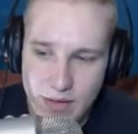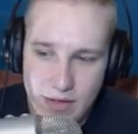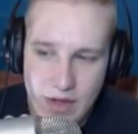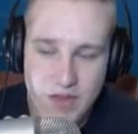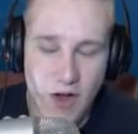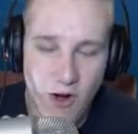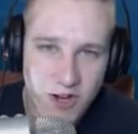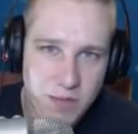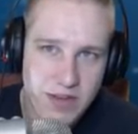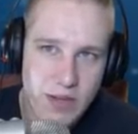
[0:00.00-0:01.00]
is
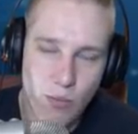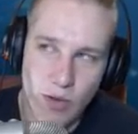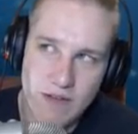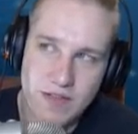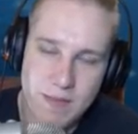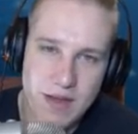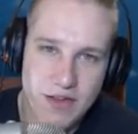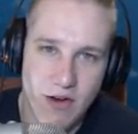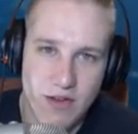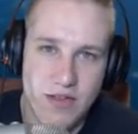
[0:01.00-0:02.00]
arguably one of the
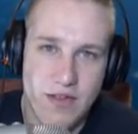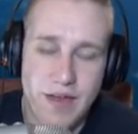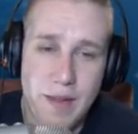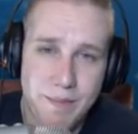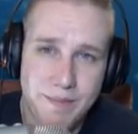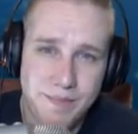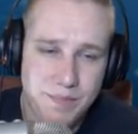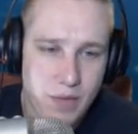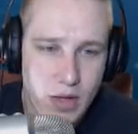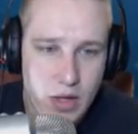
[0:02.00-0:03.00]
best cards in this game.
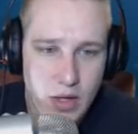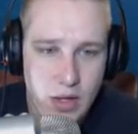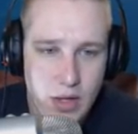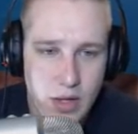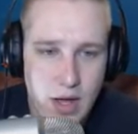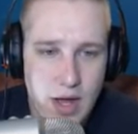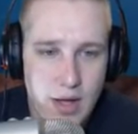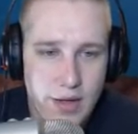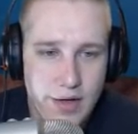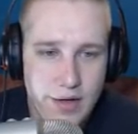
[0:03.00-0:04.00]

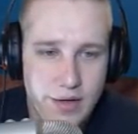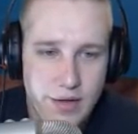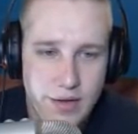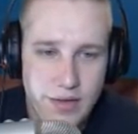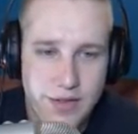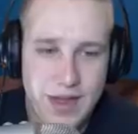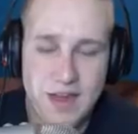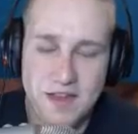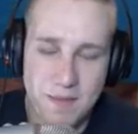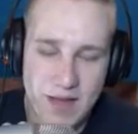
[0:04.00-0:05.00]
The
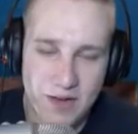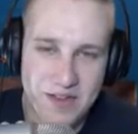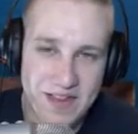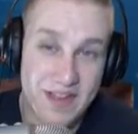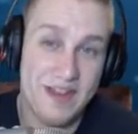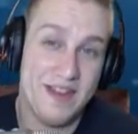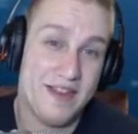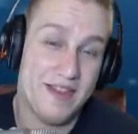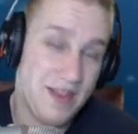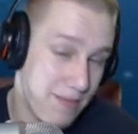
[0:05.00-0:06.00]
case can be held to say it
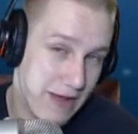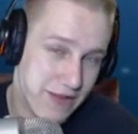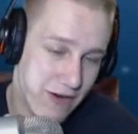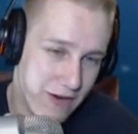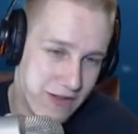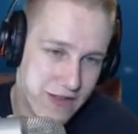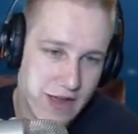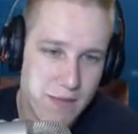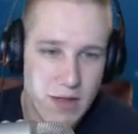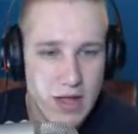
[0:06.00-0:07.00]
is the best card in this
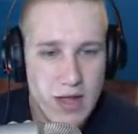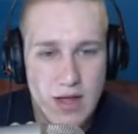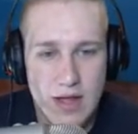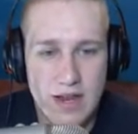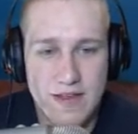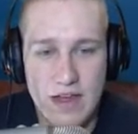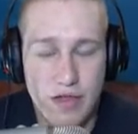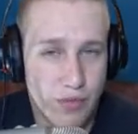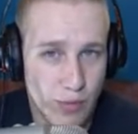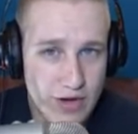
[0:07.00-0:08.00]
game. It is a
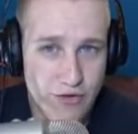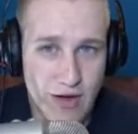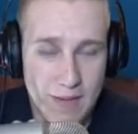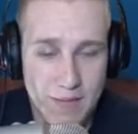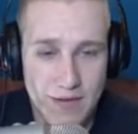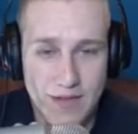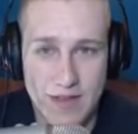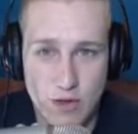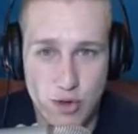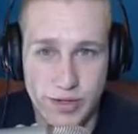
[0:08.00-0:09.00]
3-drop,
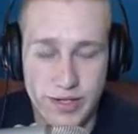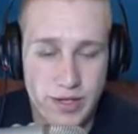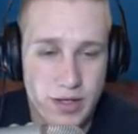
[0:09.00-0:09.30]
essentially,